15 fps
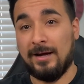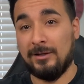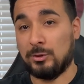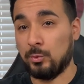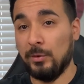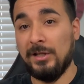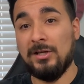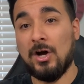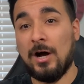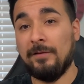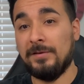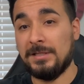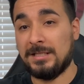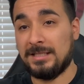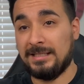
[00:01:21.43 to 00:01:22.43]
It's really
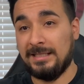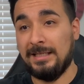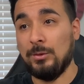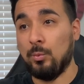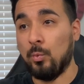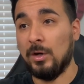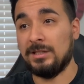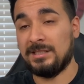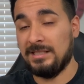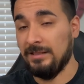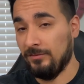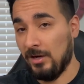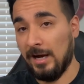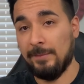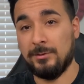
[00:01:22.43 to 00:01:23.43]
obvious to see what
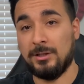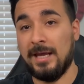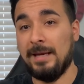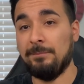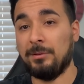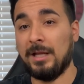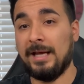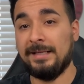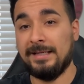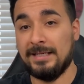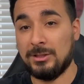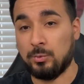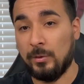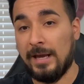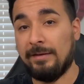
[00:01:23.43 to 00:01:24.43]
Steve Keim's game plan
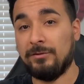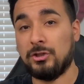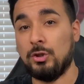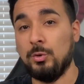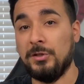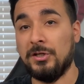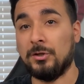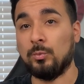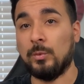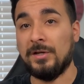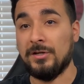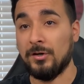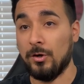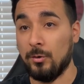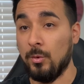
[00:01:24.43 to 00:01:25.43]
is. We have a 2-year
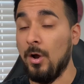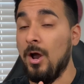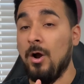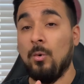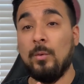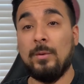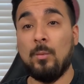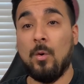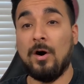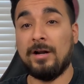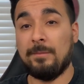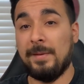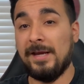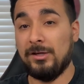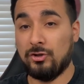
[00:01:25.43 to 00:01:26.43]
window. We want
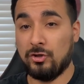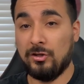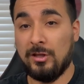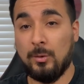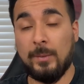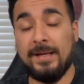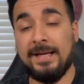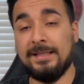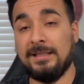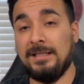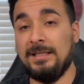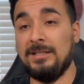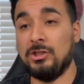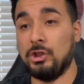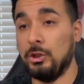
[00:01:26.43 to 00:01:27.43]
to make sure that we hit
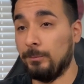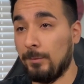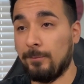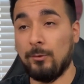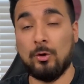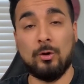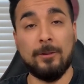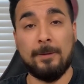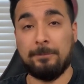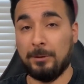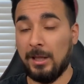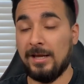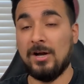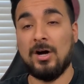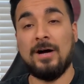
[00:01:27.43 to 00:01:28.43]
the Super Bowl, the
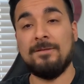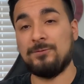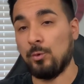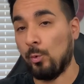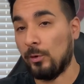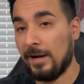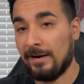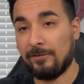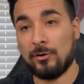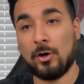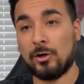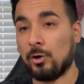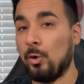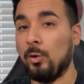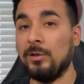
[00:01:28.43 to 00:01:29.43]
playoffs, whatever
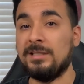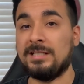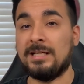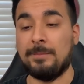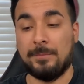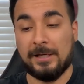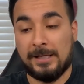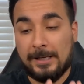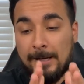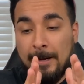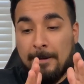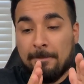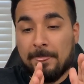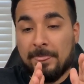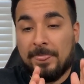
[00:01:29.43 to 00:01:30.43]
our goal is going to be.
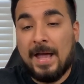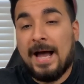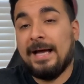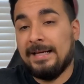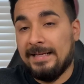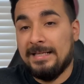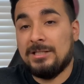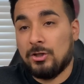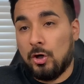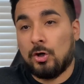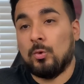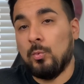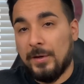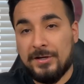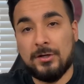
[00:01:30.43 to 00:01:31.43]
That is our
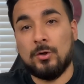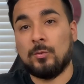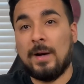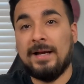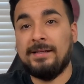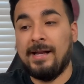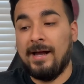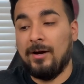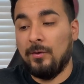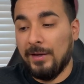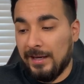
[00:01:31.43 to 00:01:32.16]
window right now.